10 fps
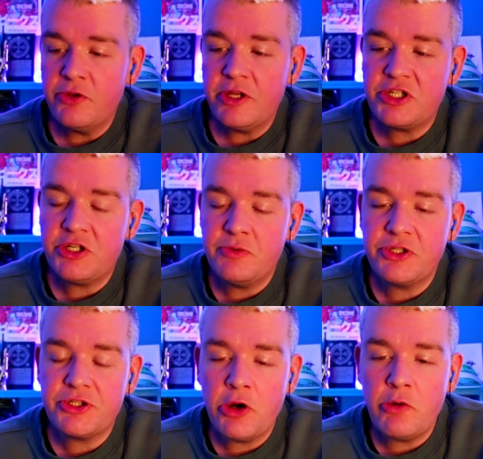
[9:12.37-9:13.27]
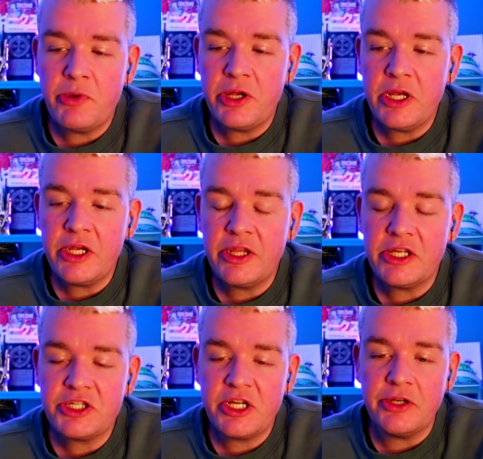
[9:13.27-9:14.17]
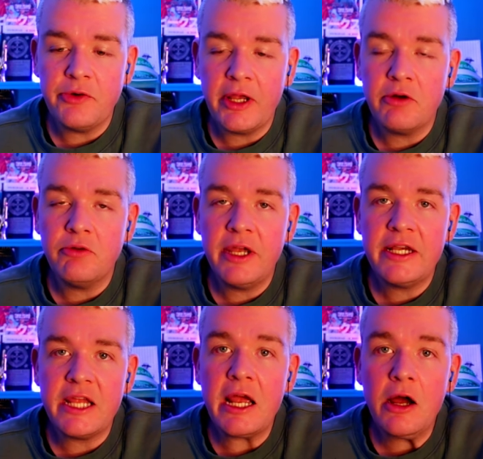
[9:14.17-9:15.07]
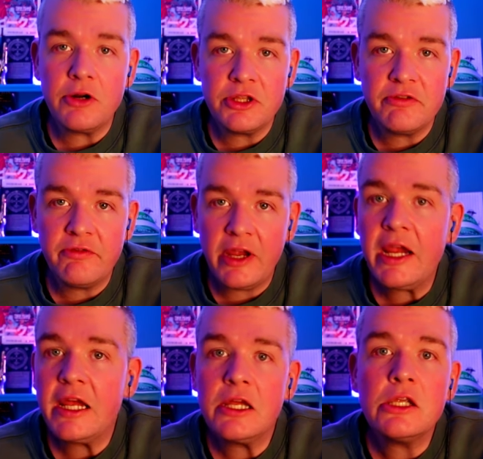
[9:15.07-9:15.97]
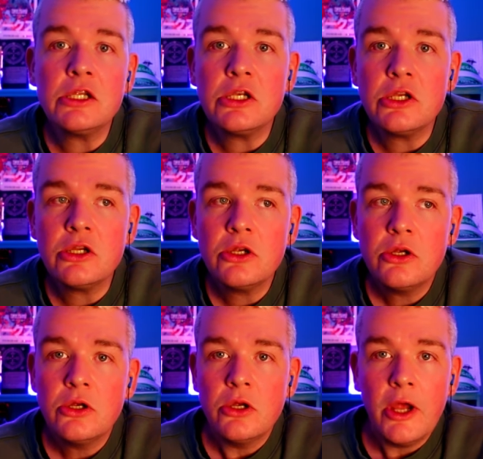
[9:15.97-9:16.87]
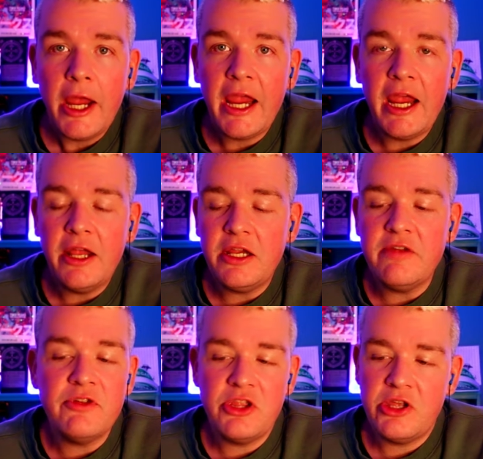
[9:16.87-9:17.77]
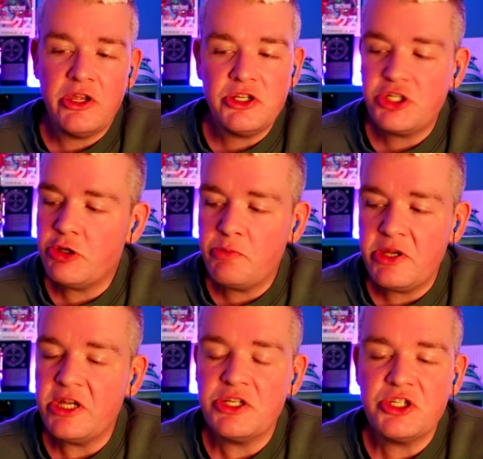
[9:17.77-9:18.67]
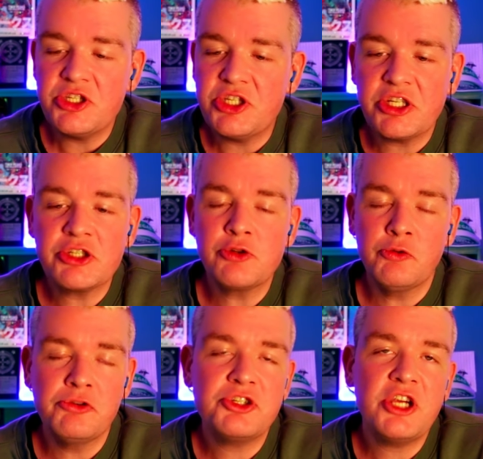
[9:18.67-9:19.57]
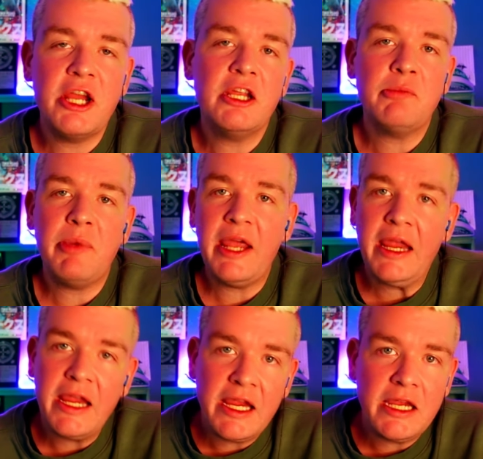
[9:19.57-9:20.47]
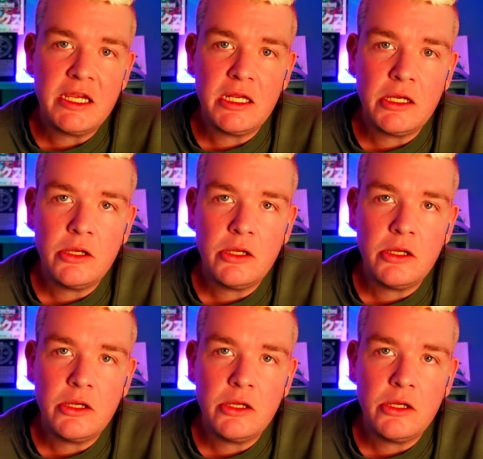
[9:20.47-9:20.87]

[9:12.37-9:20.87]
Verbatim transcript: she was so big that she had to, like, lay down in the van. And even then, she'd be in just excruciating pain.